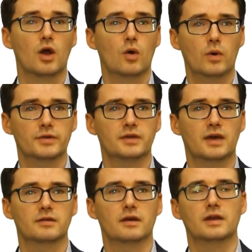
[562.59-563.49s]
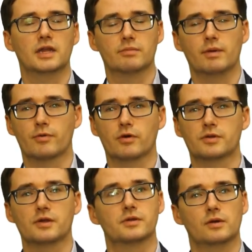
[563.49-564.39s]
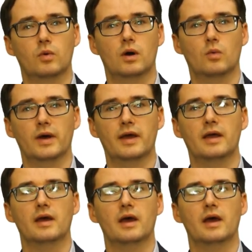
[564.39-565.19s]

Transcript: What data needs to be processed in what way,